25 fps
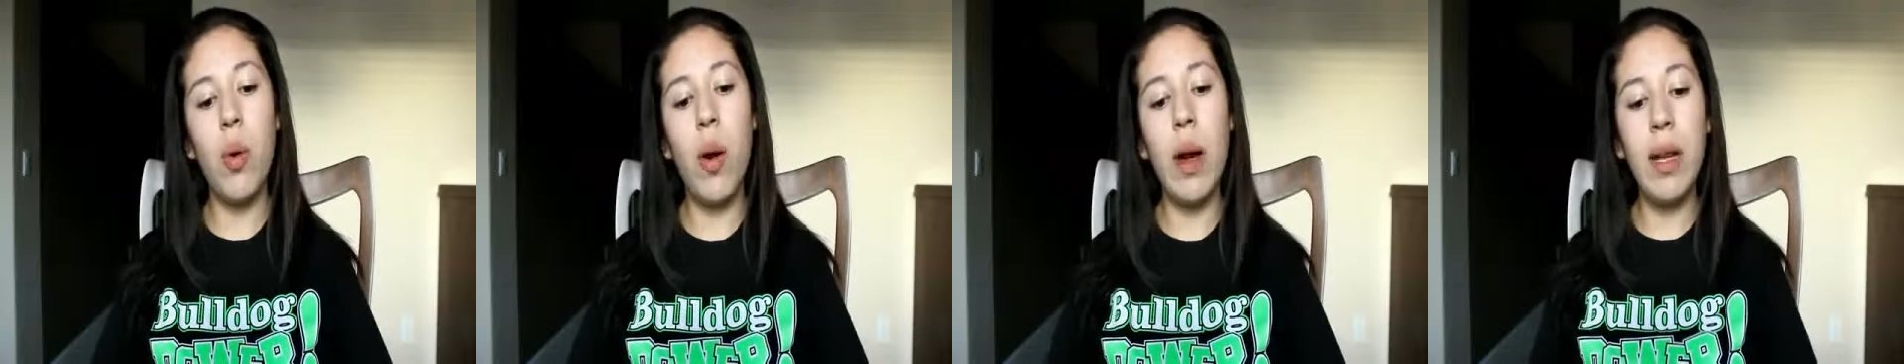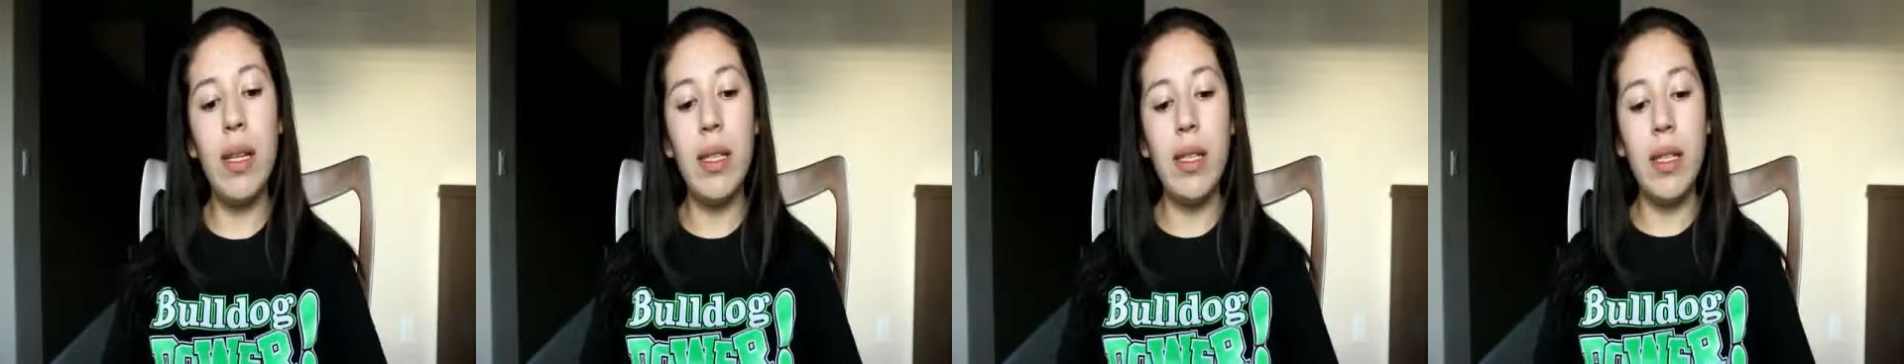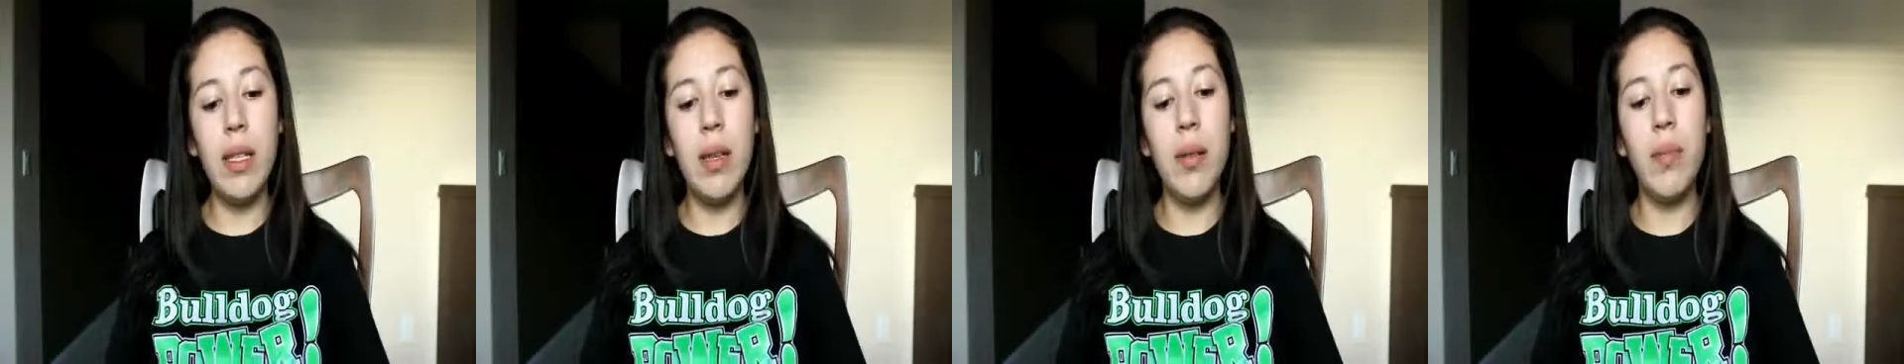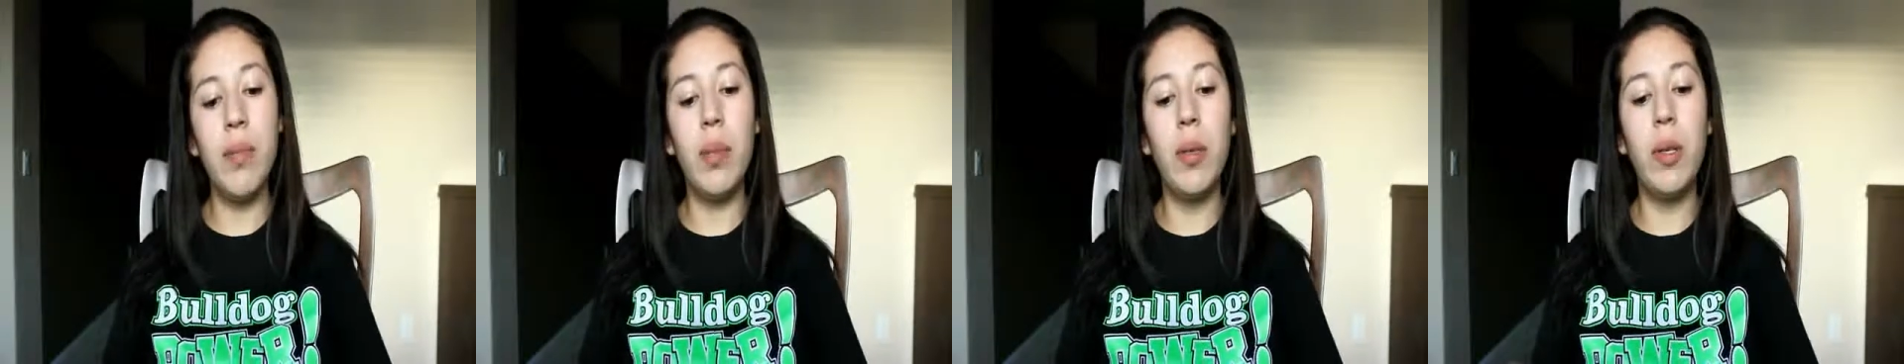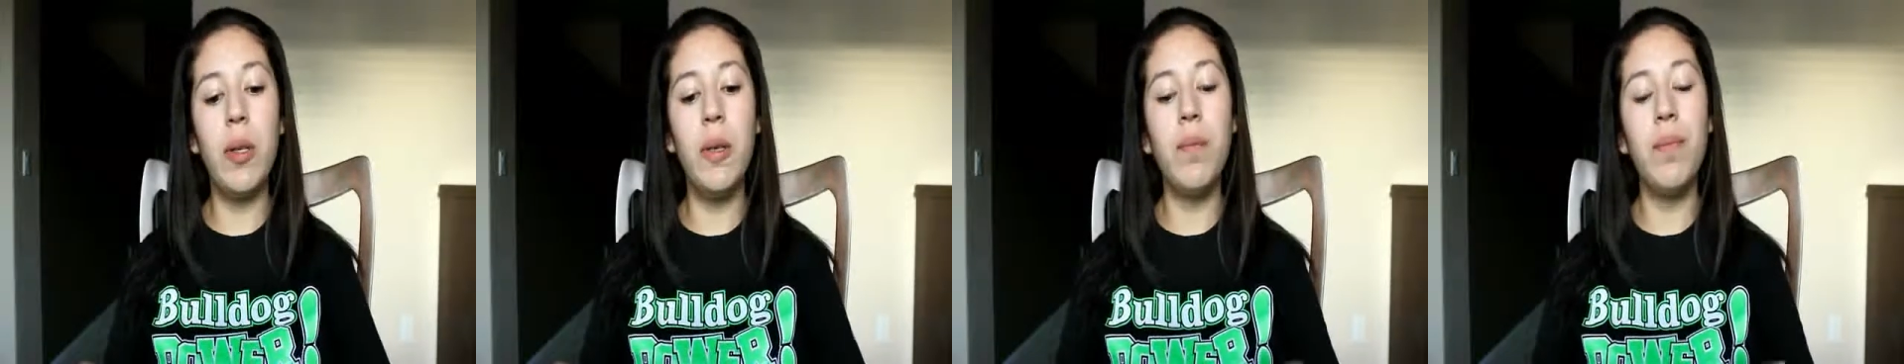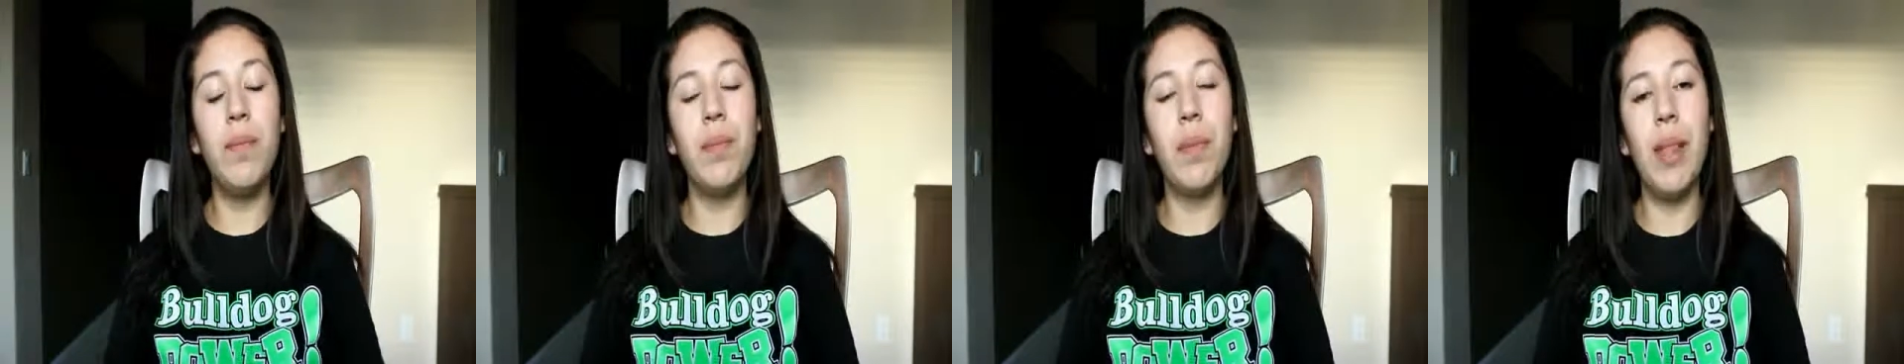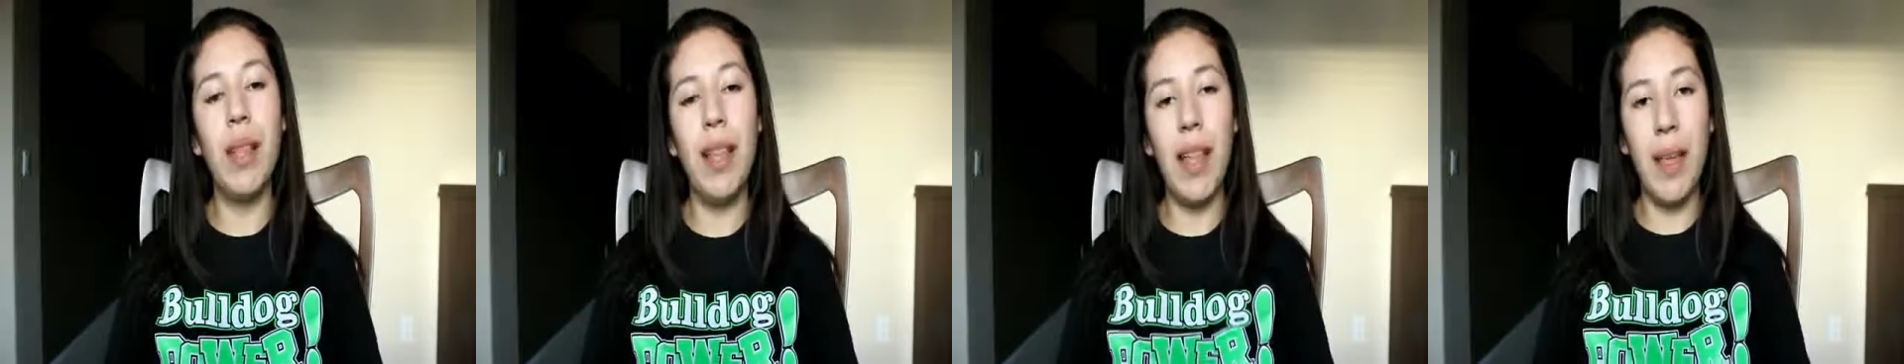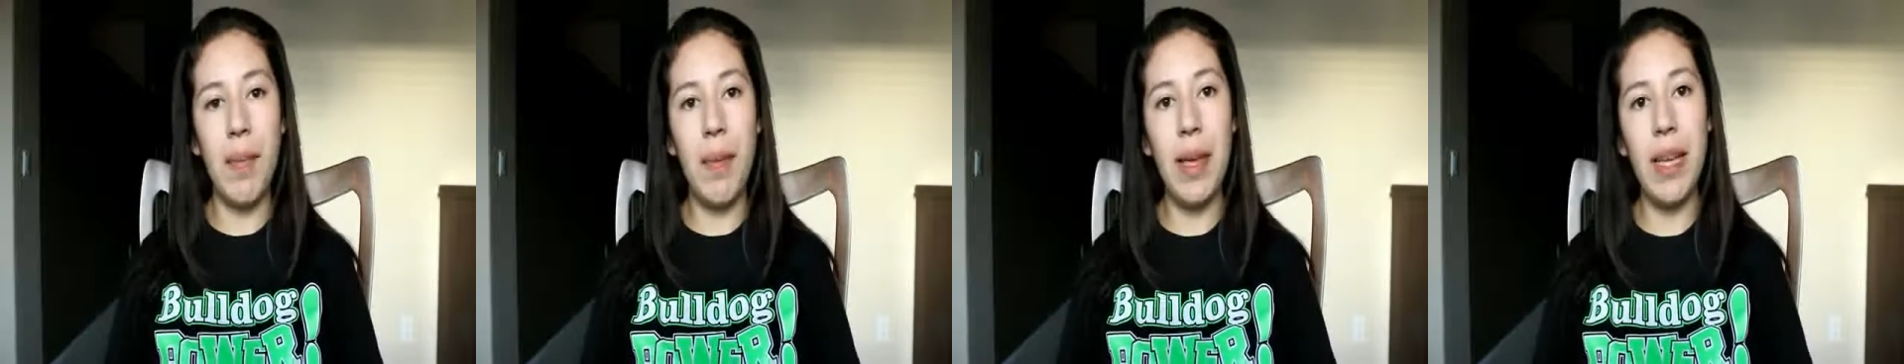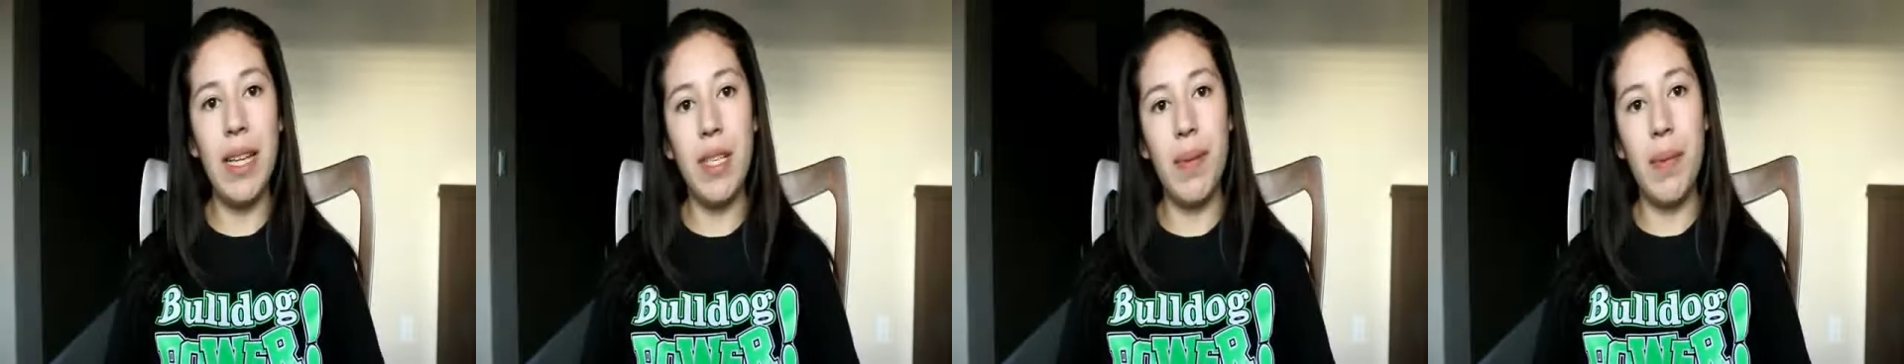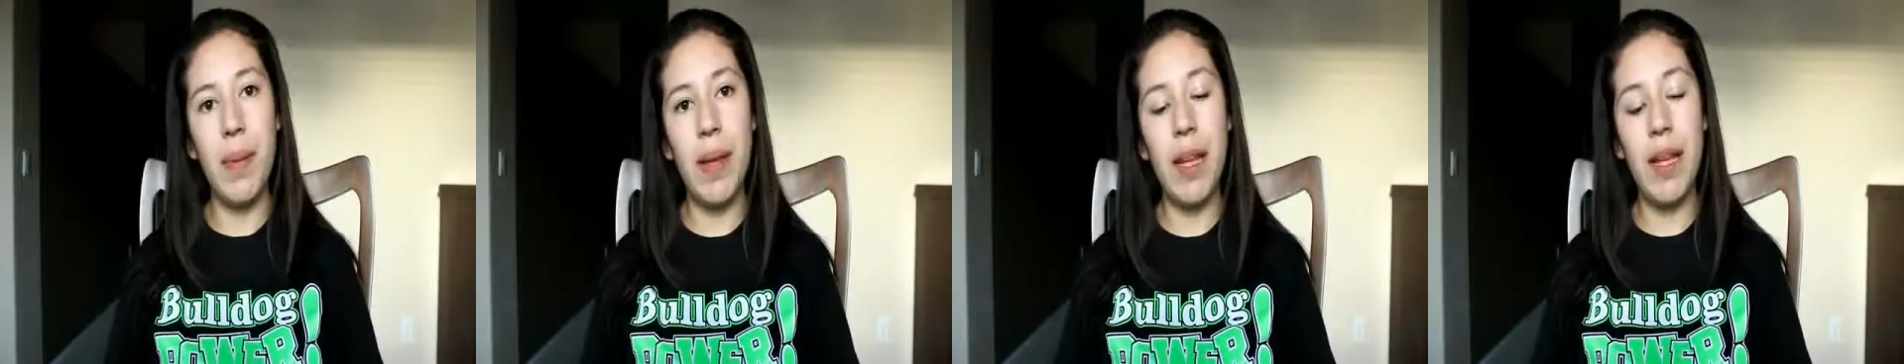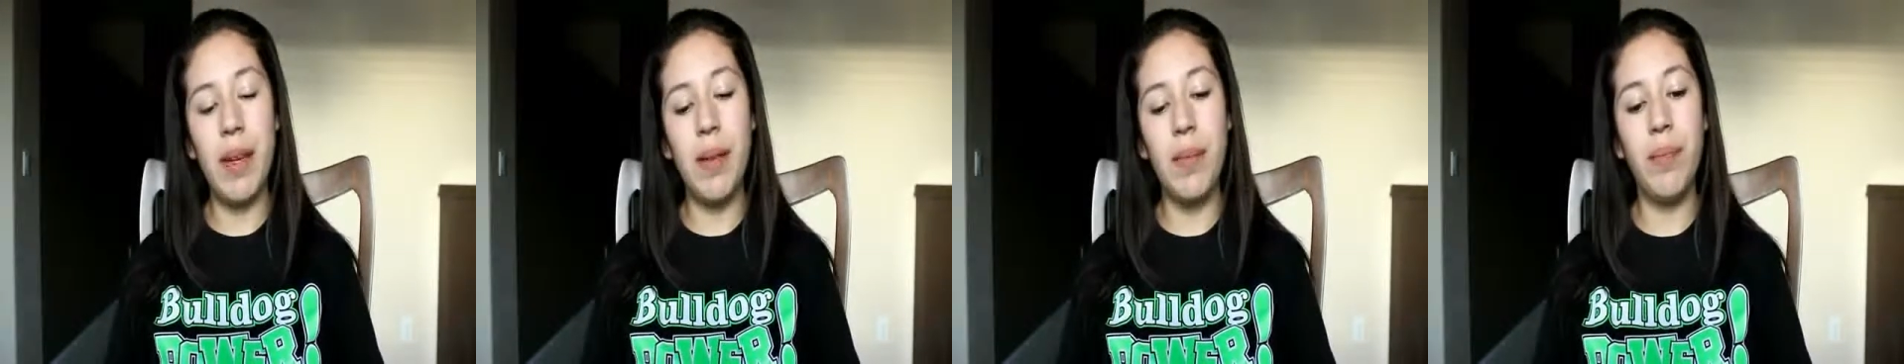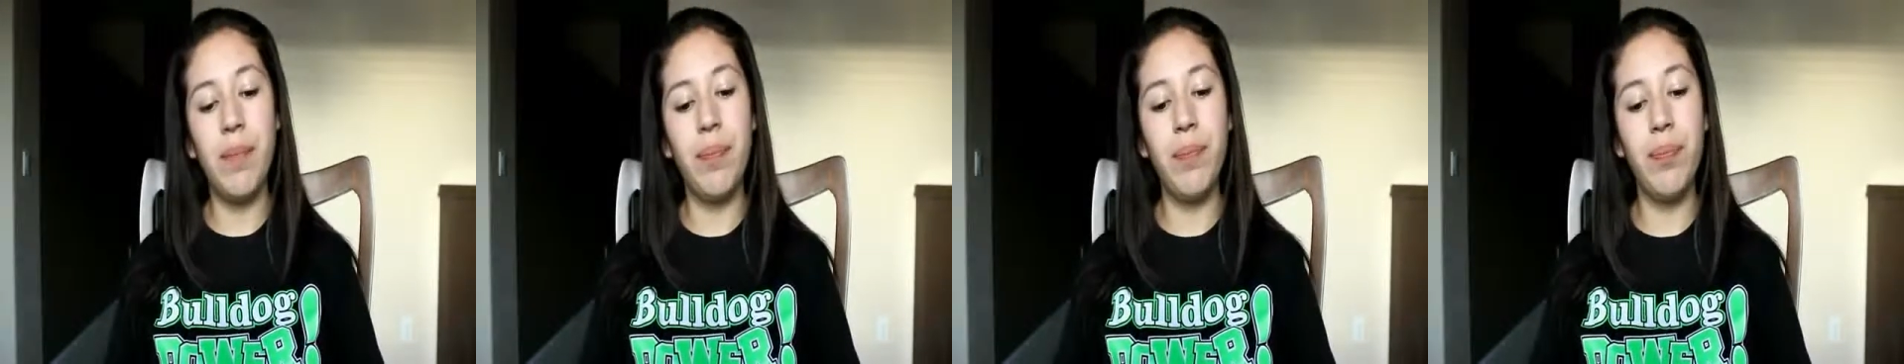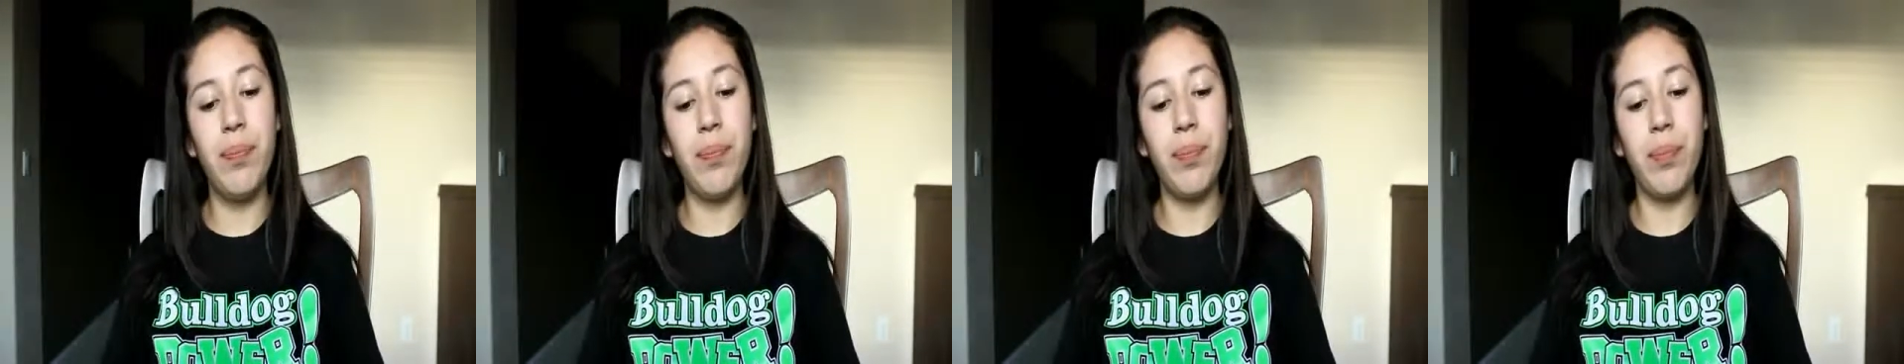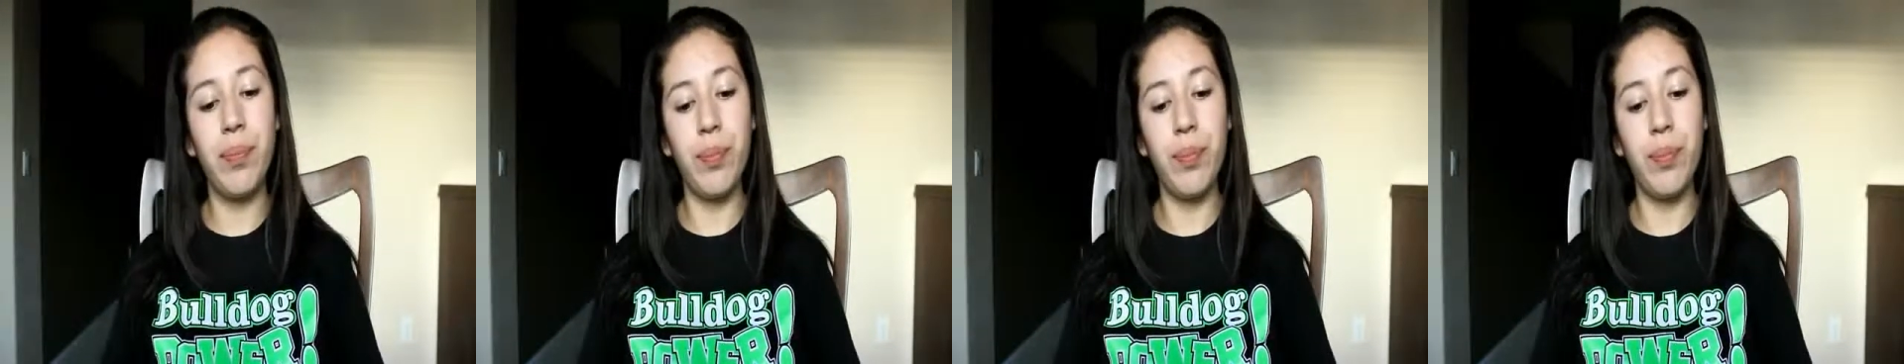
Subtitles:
quite simple. Let me explain.